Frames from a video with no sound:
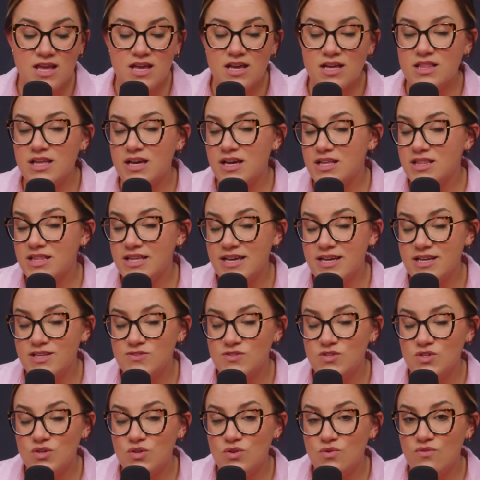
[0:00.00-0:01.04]
Click a link
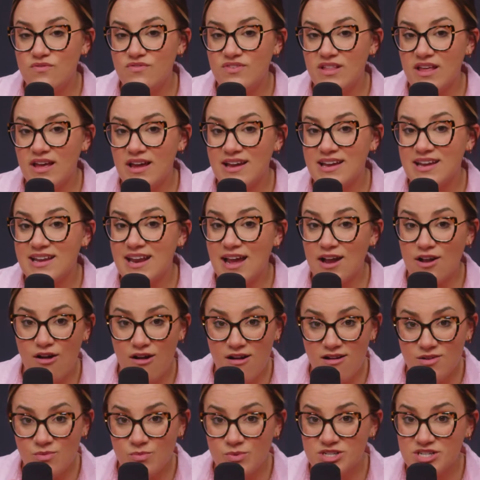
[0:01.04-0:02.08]
to fill out a Connect
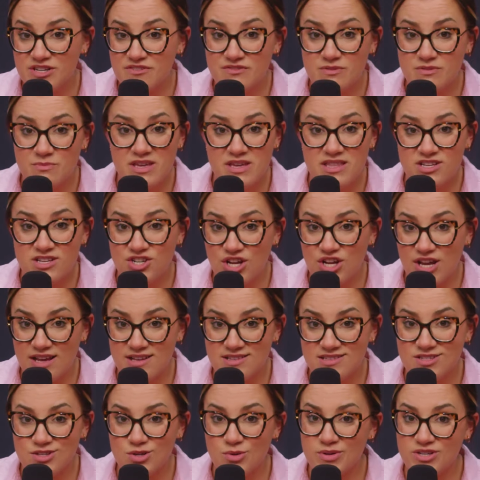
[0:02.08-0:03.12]
card, which gives me the
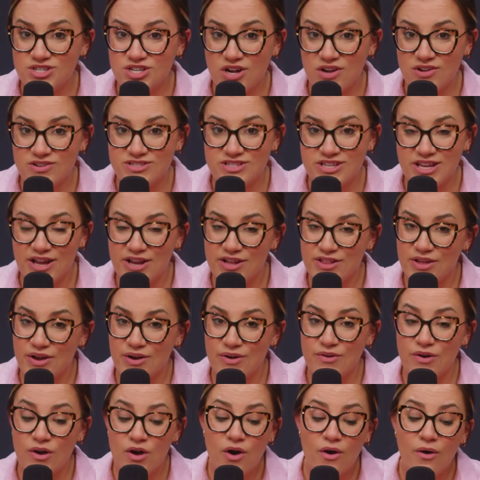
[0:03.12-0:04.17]
chance to reach out and say
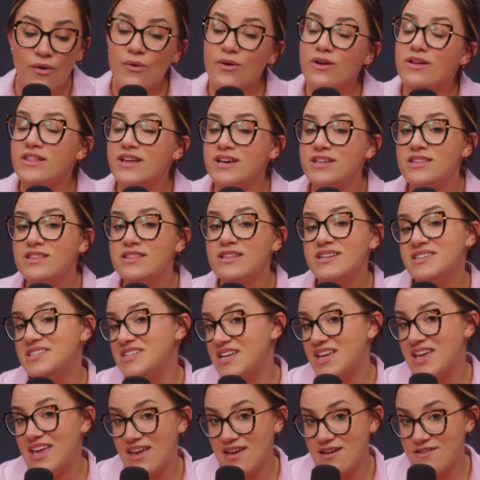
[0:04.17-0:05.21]
hello, or click the link
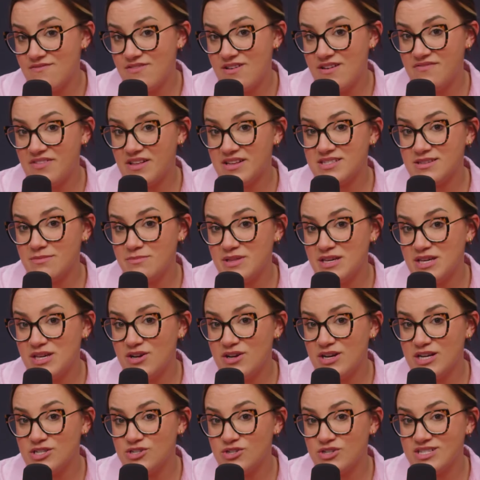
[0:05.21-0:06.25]
to give if that's something
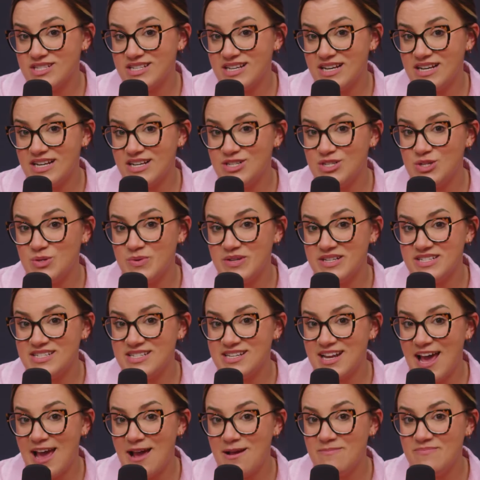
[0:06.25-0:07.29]
you're interested in doing
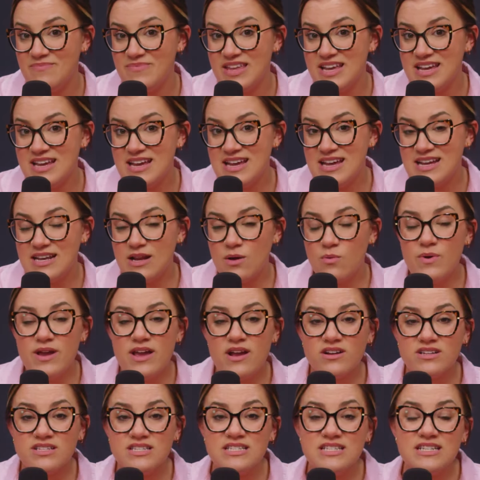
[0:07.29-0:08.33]
today. Now, we
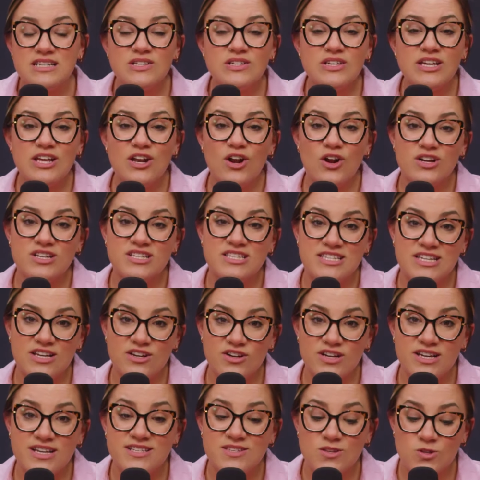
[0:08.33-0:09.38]
are still in our
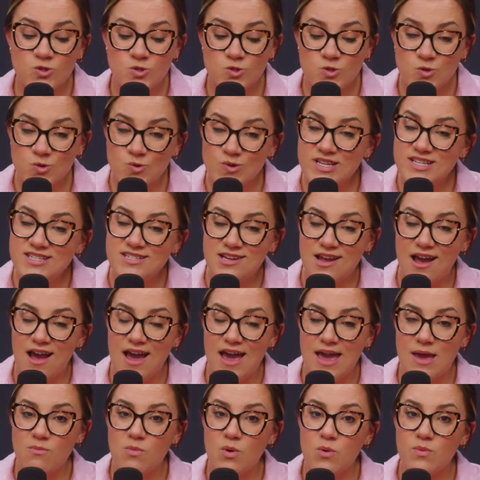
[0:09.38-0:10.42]
series, Screen
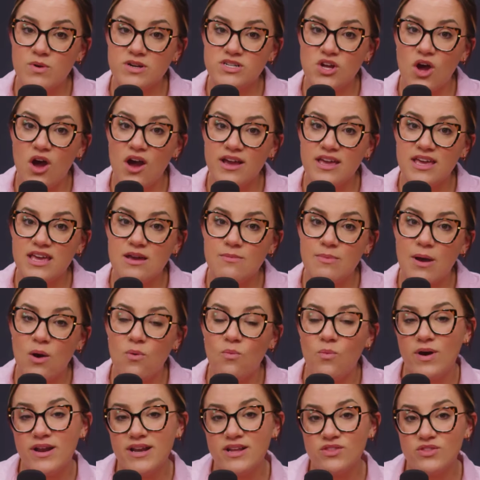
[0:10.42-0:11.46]
Time, where we're talking about
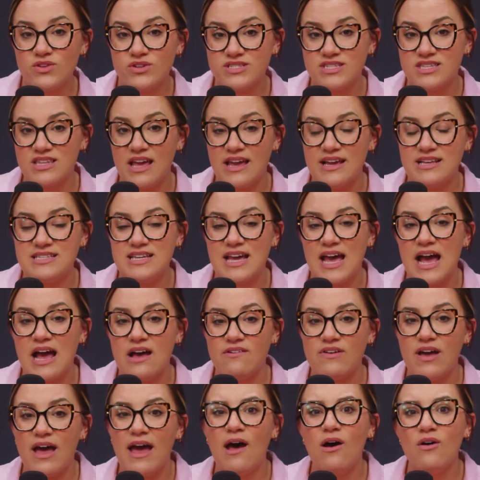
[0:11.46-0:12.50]
what it looks like to
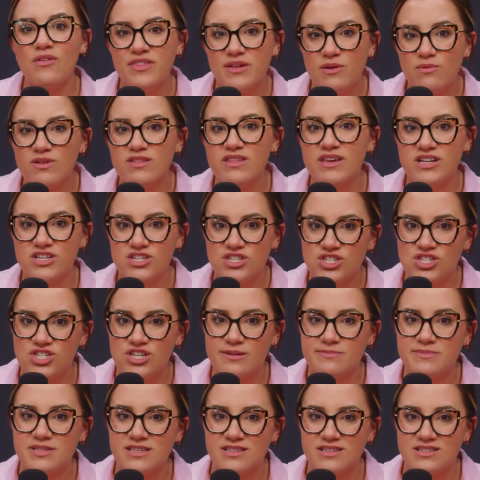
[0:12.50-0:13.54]
have a healthy
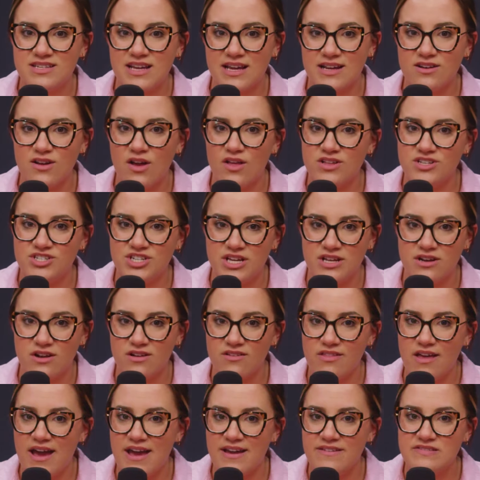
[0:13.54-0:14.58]
relationship to the technology in our
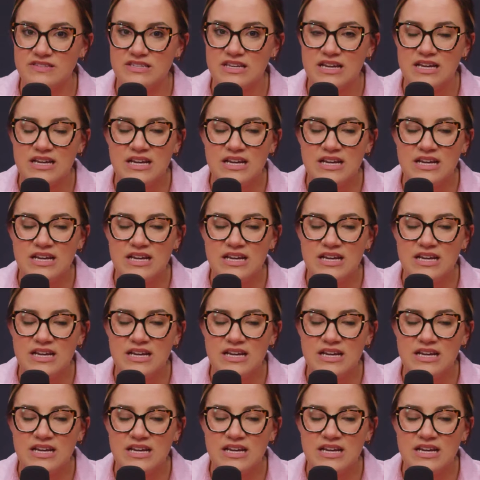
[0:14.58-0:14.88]
lives.